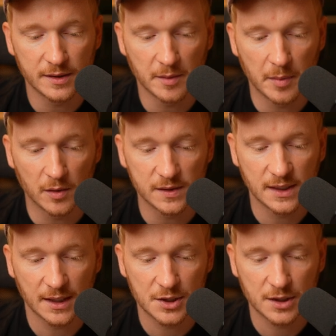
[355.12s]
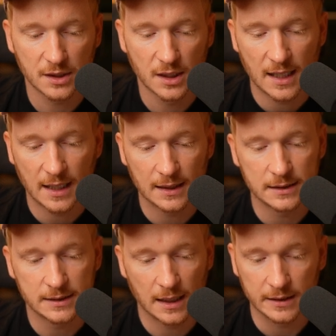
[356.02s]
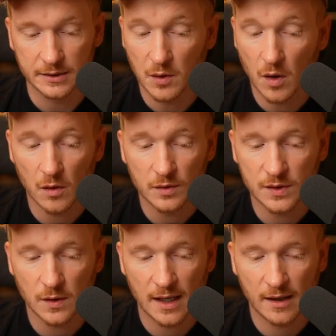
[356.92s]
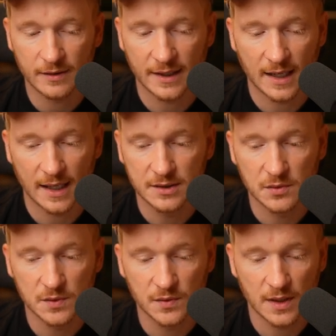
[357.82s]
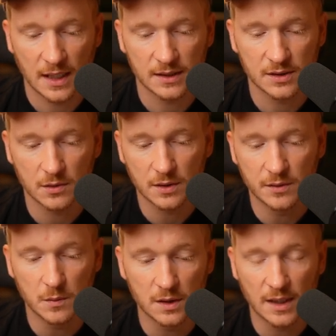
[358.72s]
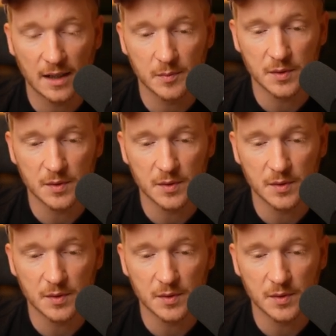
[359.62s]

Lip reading: the about section. And yeah, you also have AI tools for that, so it will help